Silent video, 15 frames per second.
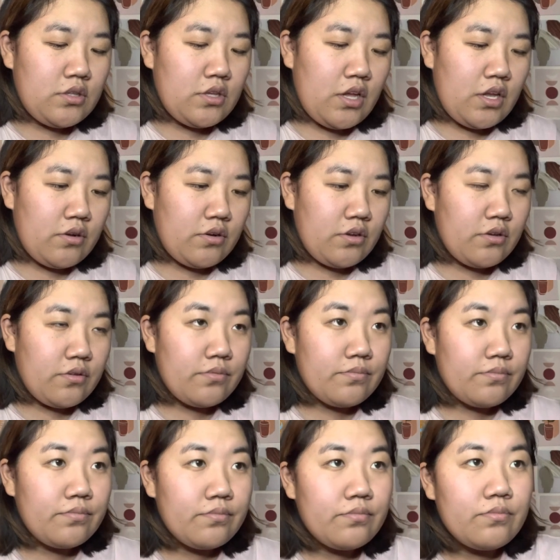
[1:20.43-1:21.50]
I don't know,
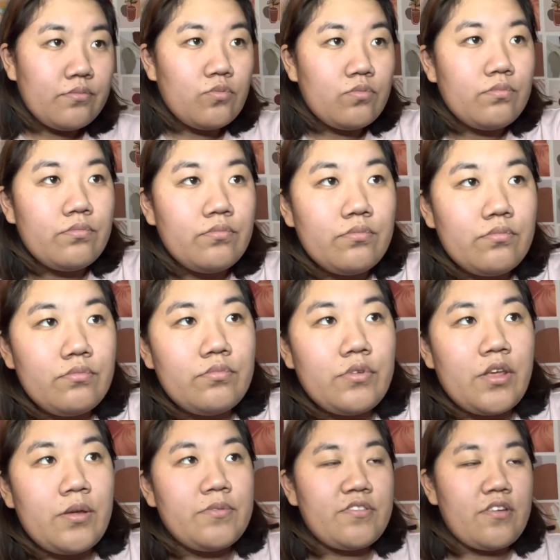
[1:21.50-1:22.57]

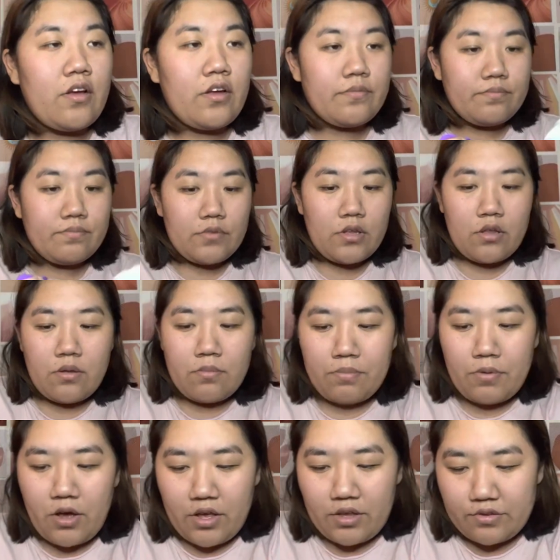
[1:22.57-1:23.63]
Amazon.
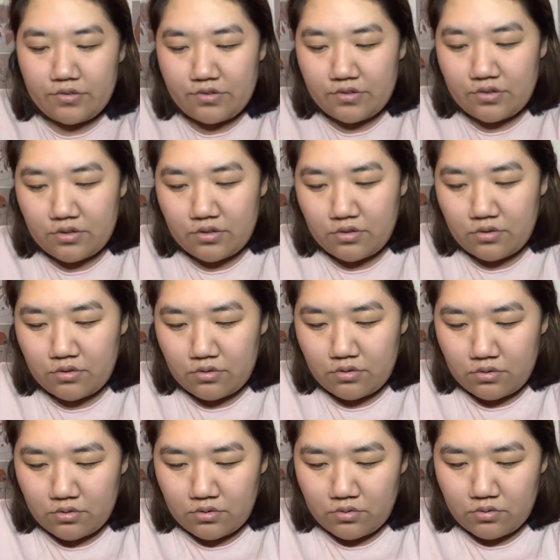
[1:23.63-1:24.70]
But
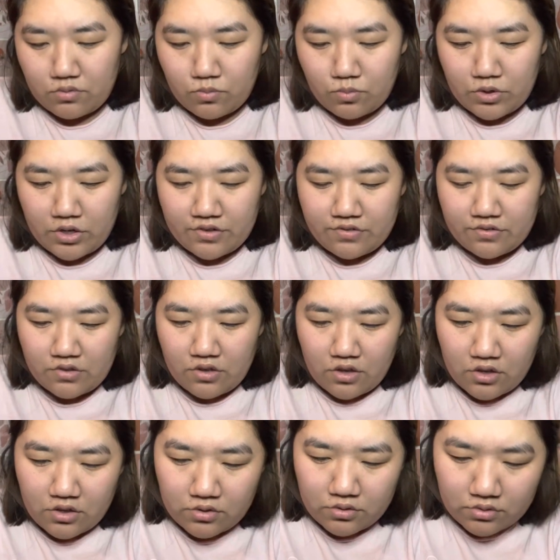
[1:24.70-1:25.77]
what I
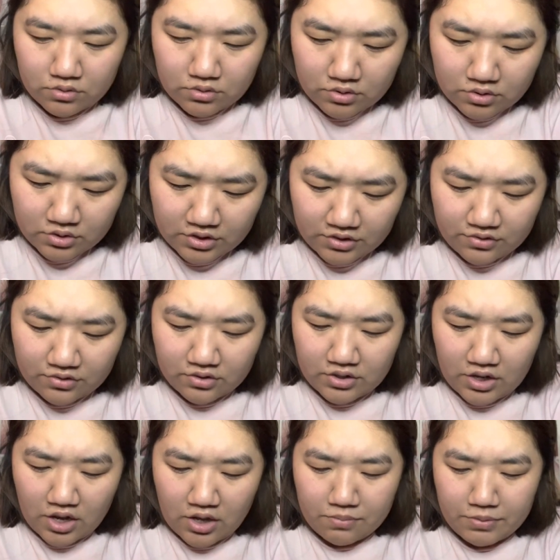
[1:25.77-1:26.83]
saw, these are
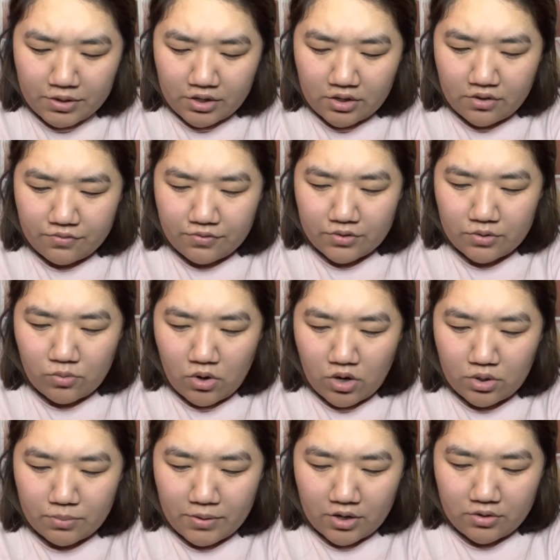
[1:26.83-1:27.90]
not big enough for the
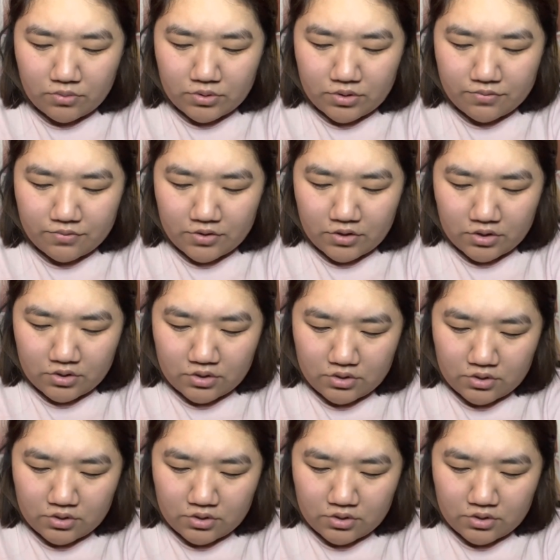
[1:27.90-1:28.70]
water bottle. What the fuck?